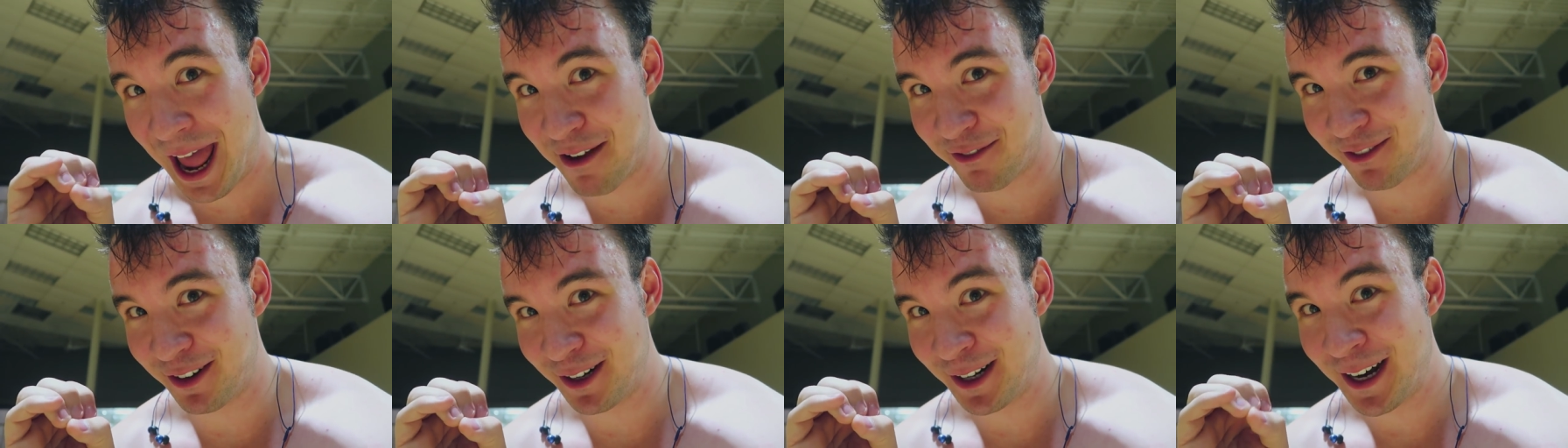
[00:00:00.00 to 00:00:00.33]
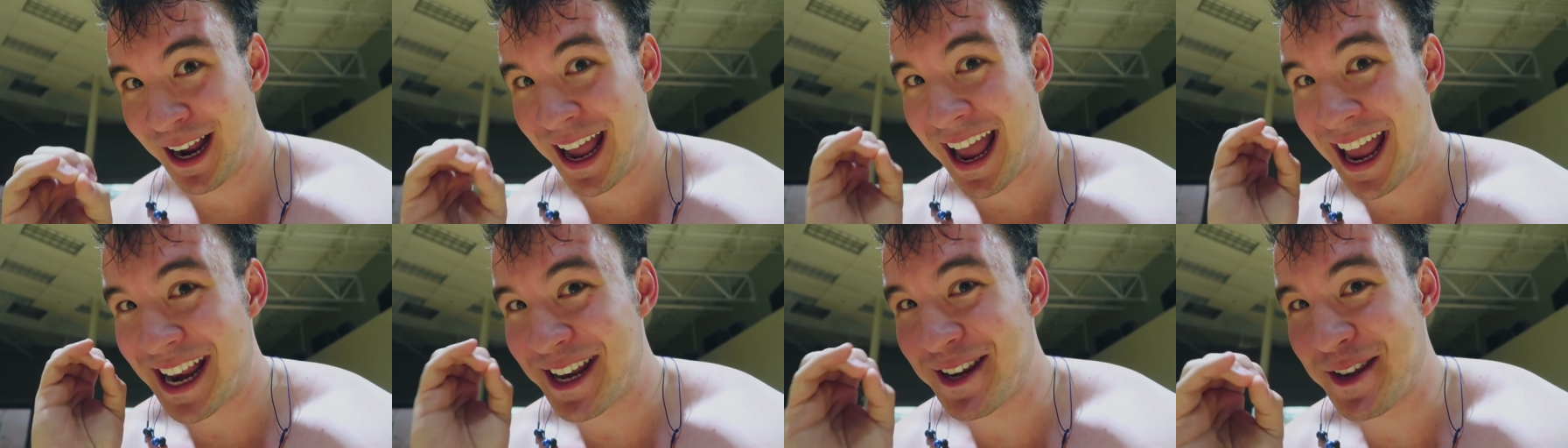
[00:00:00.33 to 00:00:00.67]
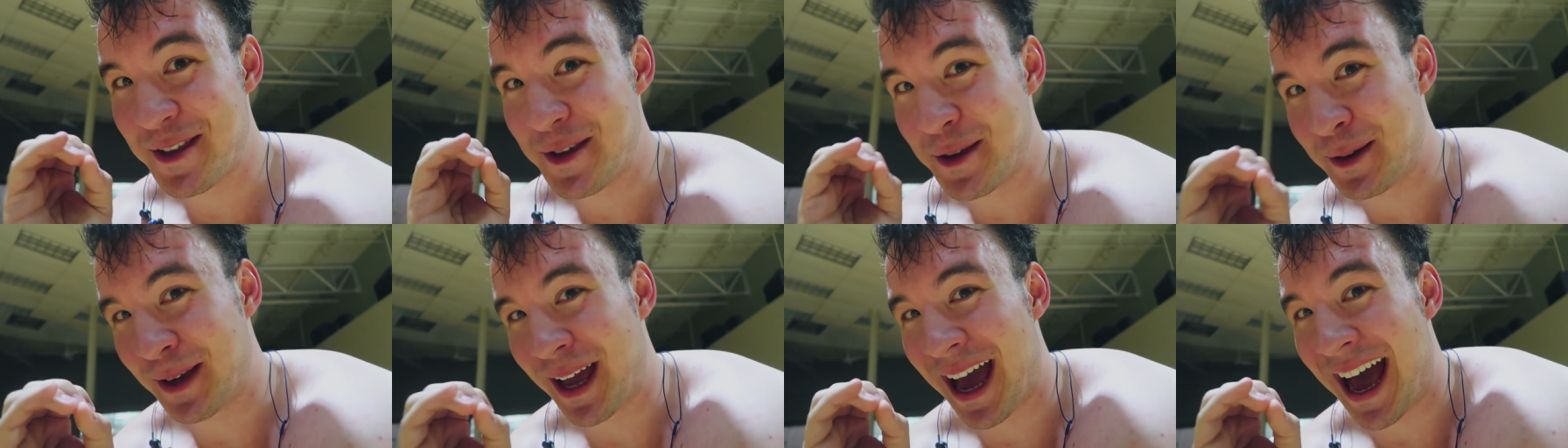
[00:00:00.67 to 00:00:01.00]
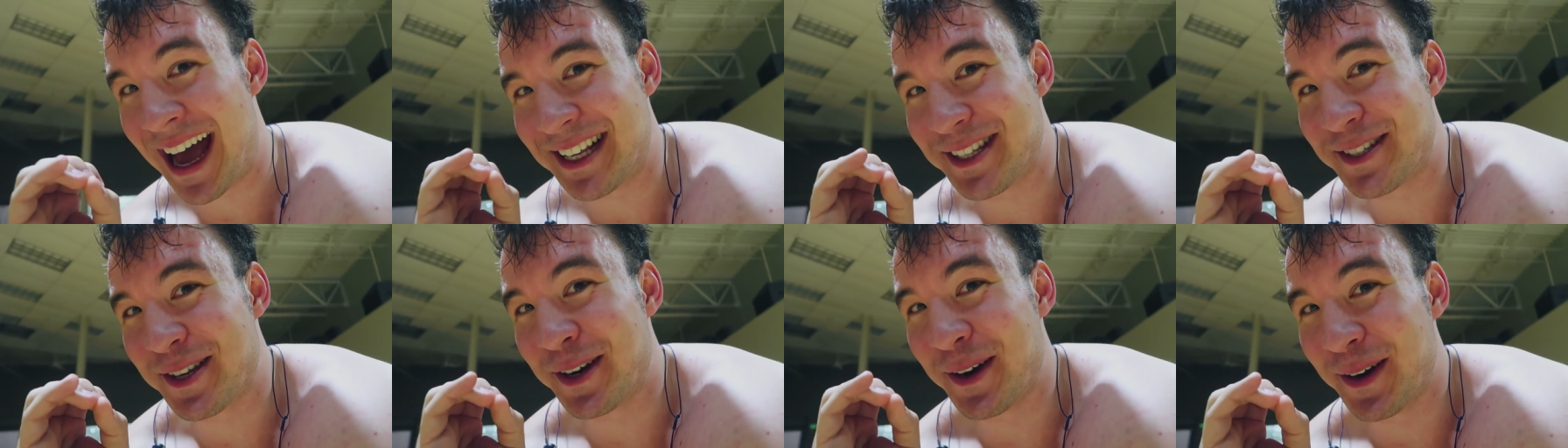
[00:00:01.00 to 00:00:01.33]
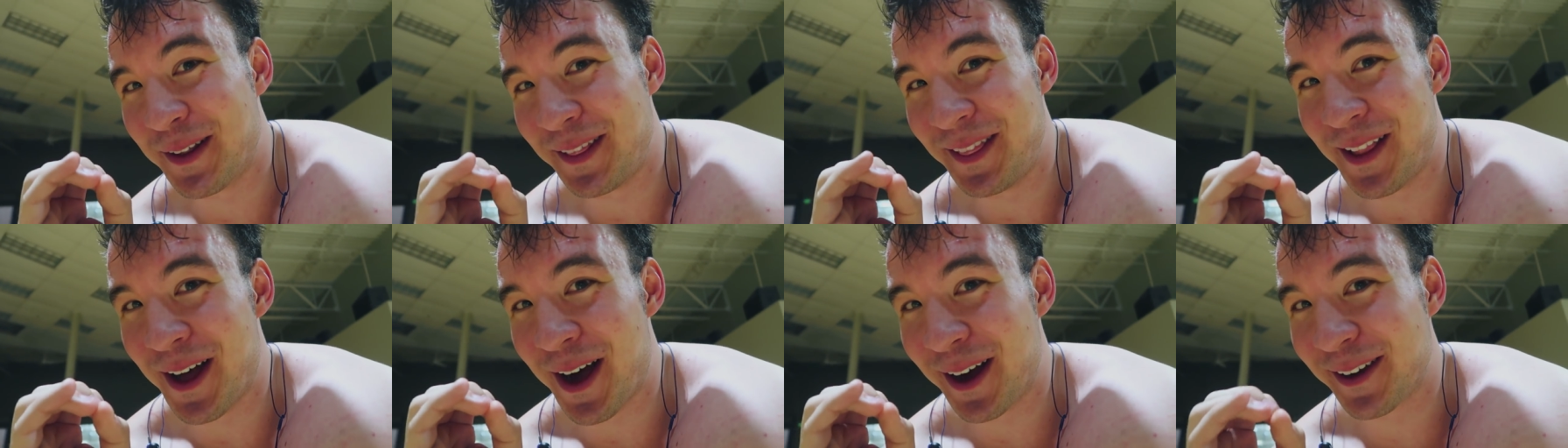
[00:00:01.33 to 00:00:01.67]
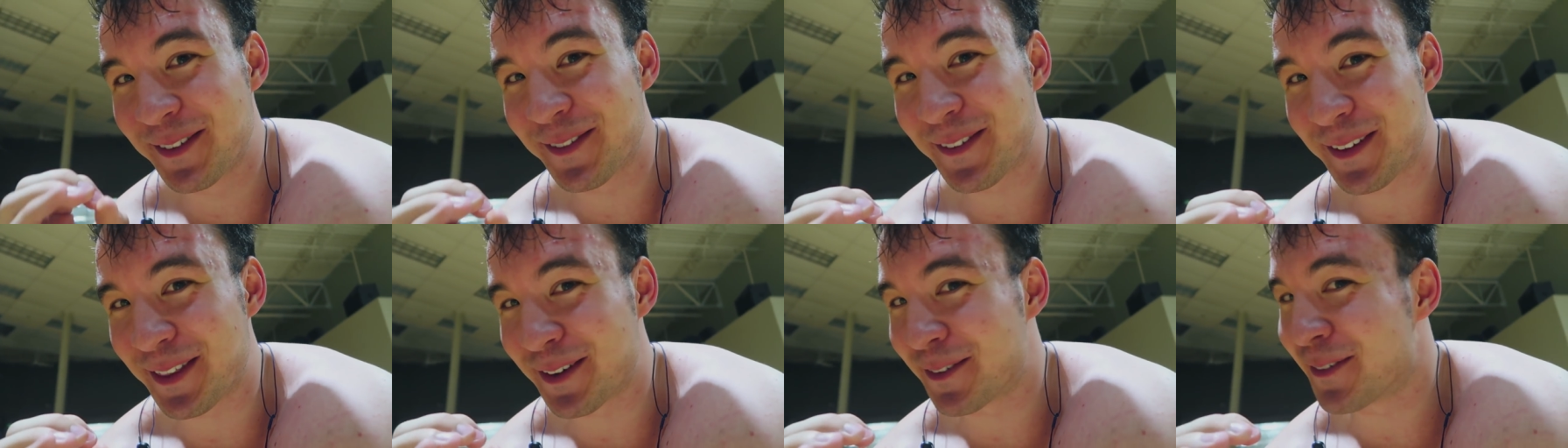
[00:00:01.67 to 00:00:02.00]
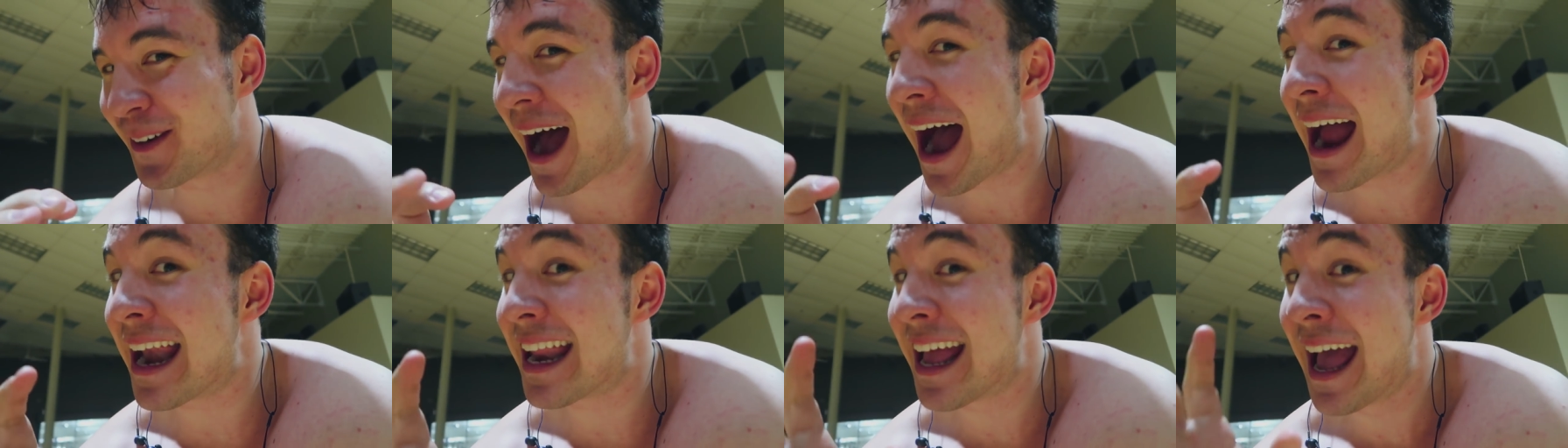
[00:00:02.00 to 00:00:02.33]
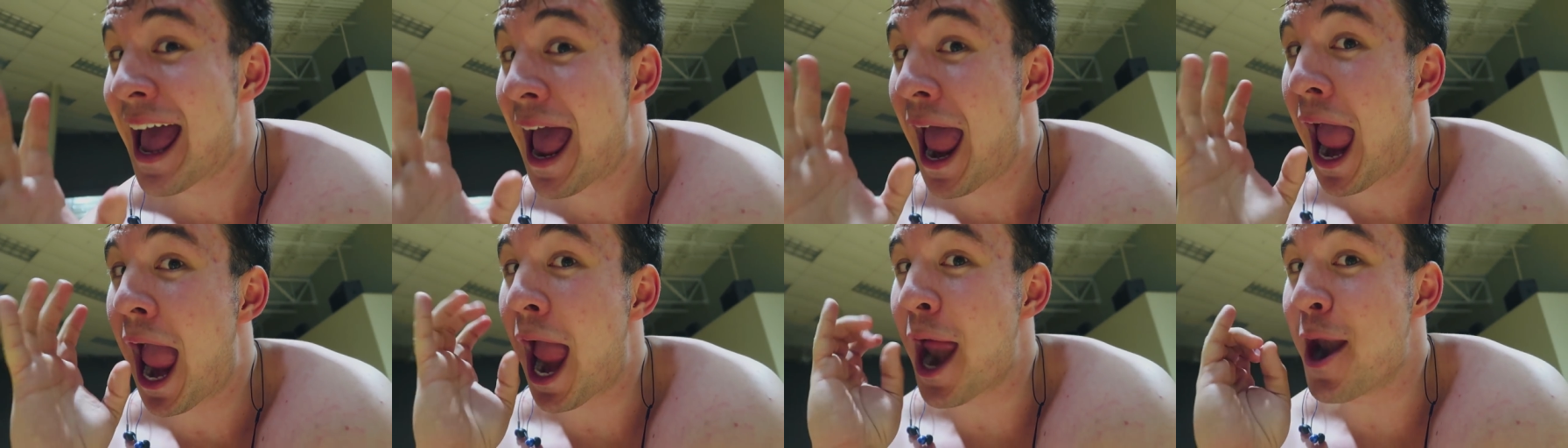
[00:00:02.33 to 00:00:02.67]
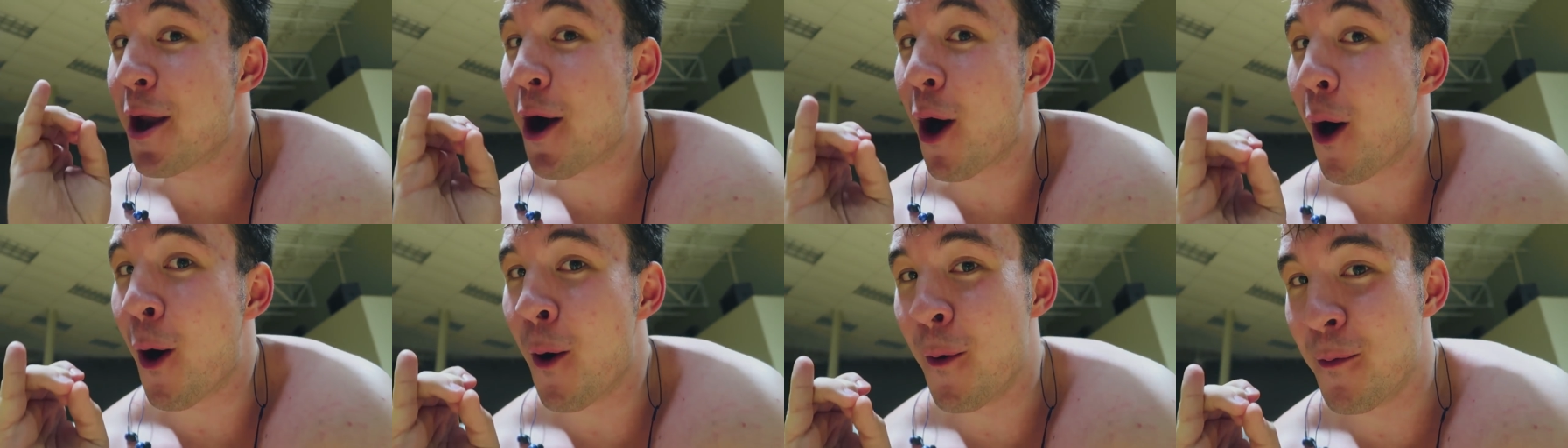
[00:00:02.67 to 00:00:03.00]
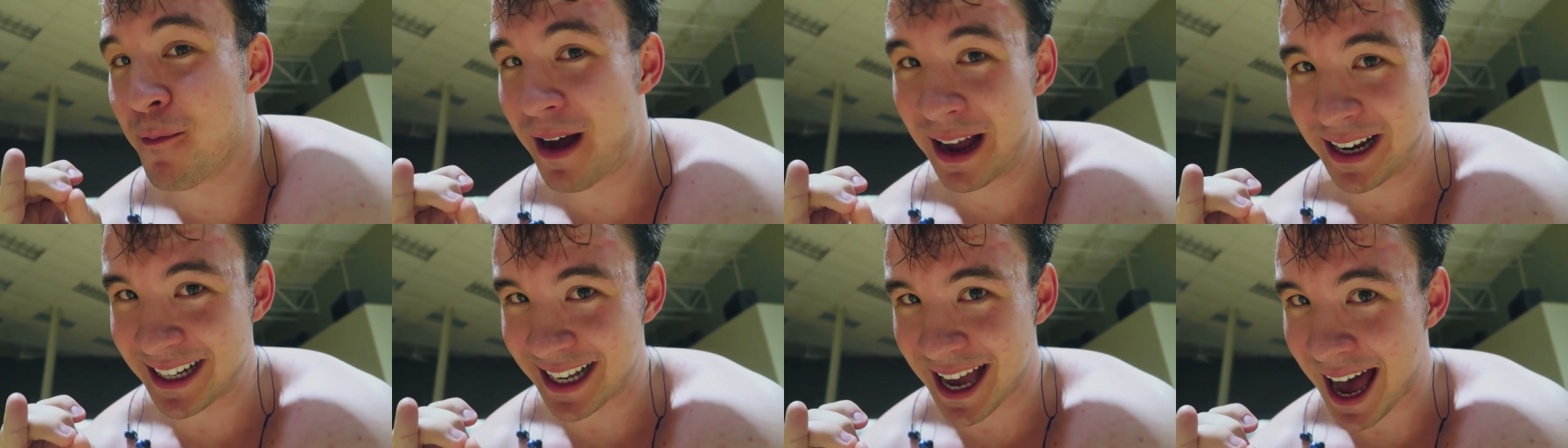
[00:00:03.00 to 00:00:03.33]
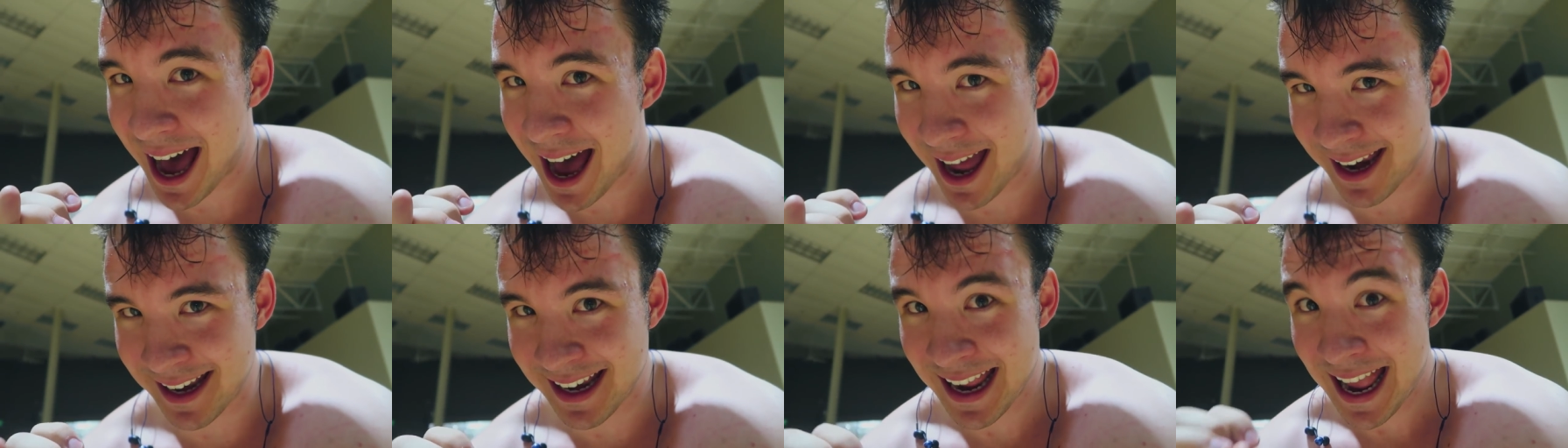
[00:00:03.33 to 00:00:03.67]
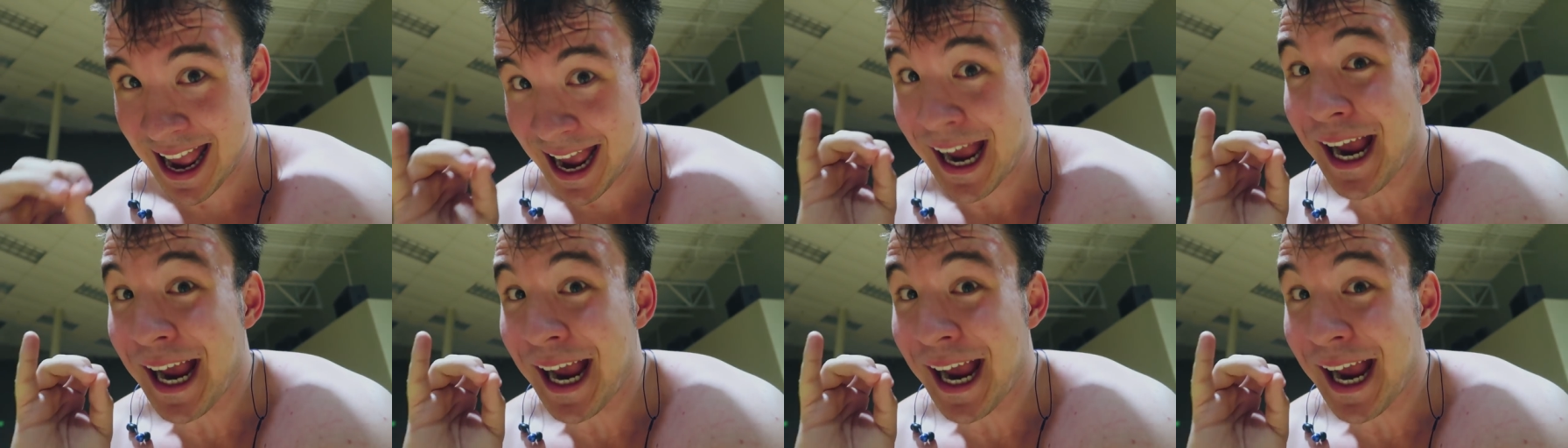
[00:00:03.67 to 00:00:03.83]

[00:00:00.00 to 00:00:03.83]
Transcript: ever and you guys are along for the ride and oh my god